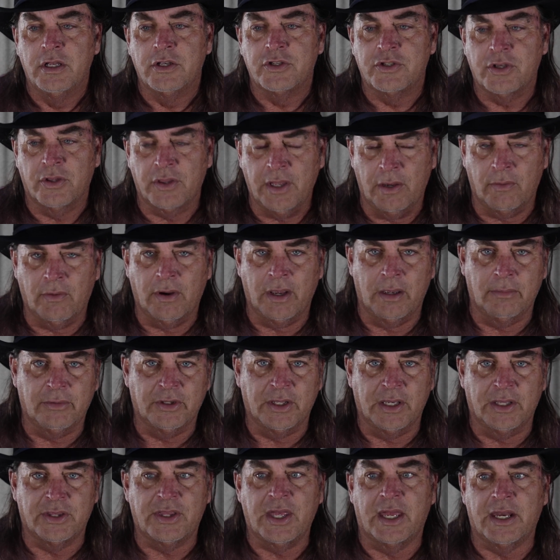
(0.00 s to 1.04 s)
So they were able
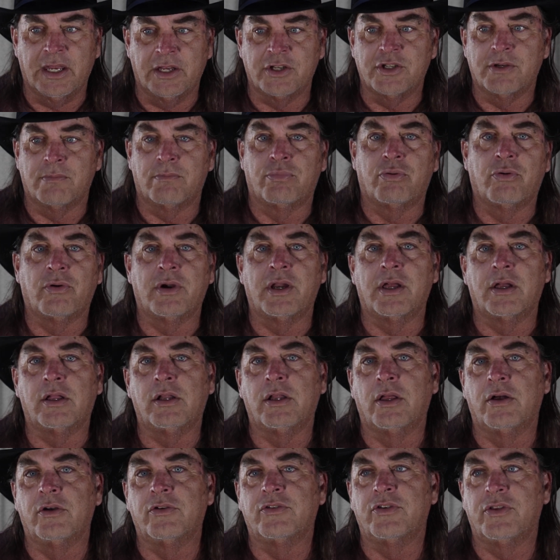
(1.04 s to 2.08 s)
to get that engine pretty
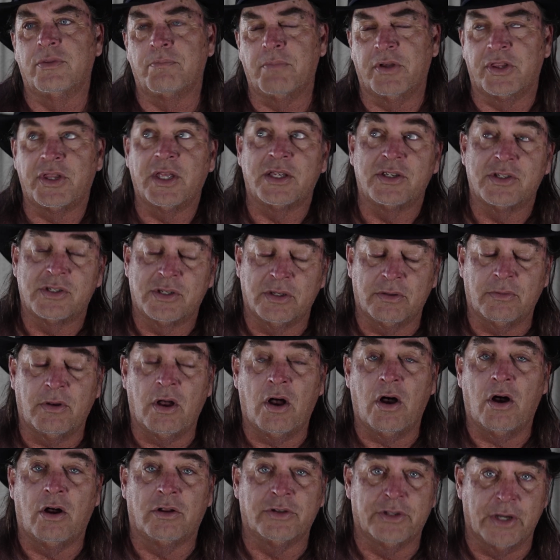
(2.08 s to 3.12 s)
close, but they still
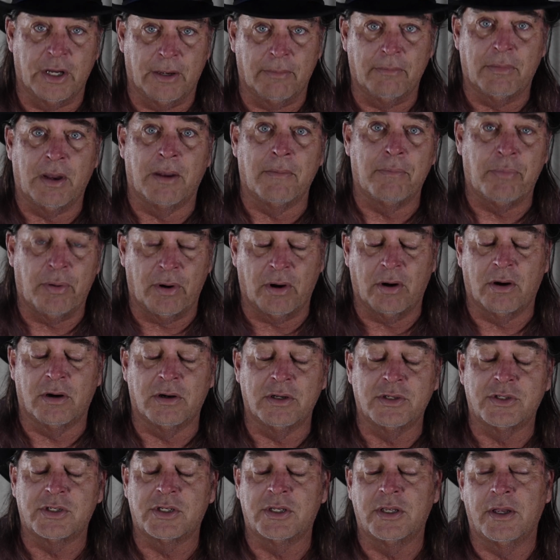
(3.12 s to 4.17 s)
hauled it up by
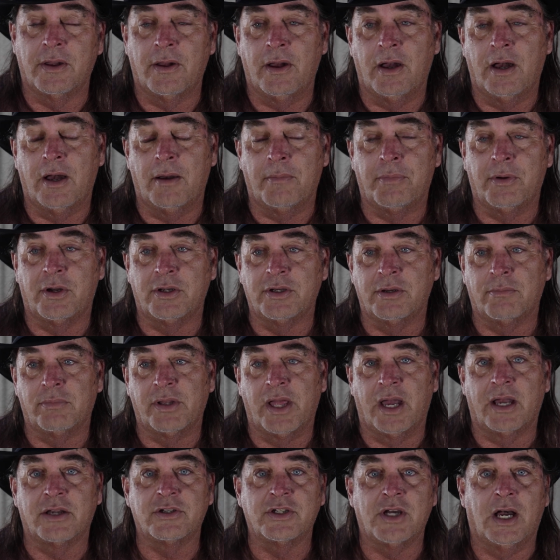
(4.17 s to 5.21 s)
parts up onto
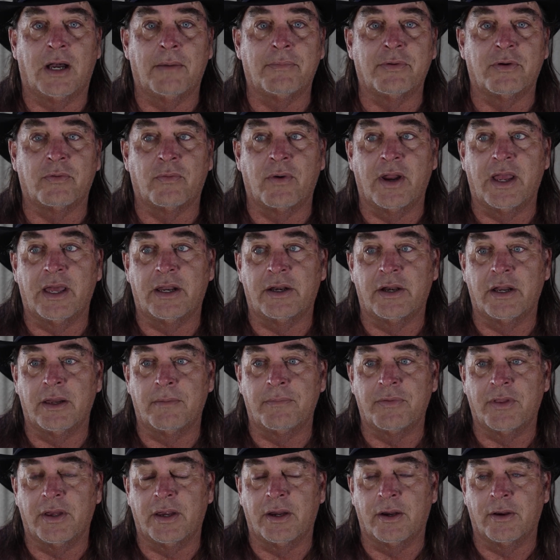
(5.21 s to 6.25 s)
Blacktop and ran it
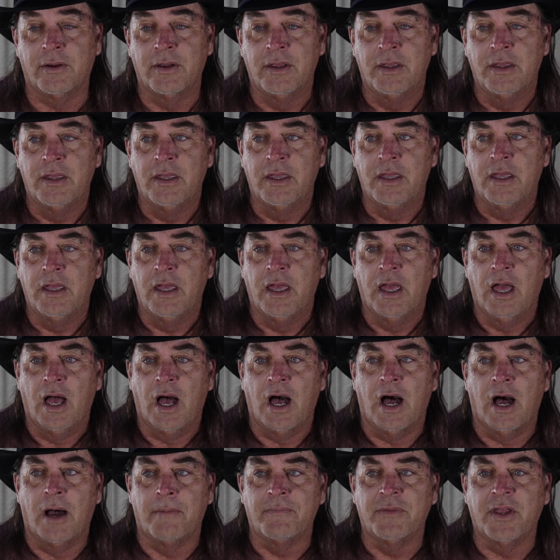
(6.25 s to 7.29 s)
up there.
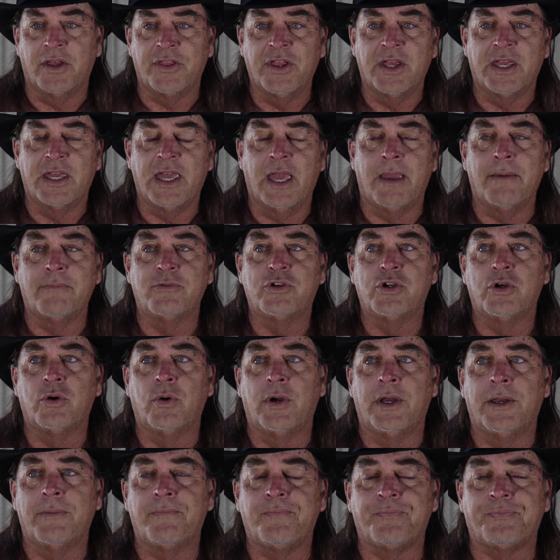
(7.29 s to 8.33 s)
Nothing came to
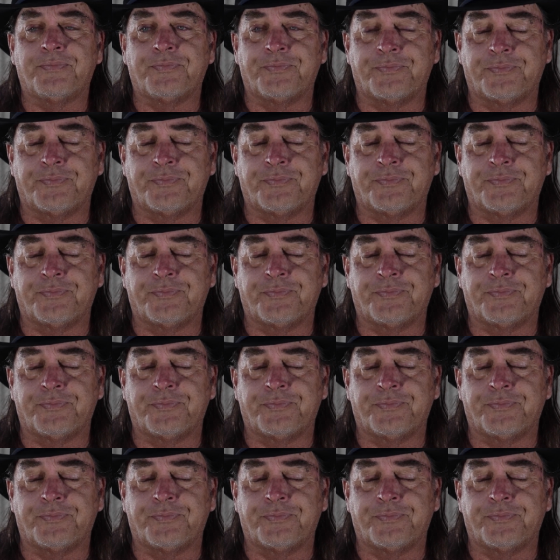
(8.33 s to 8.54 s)
it.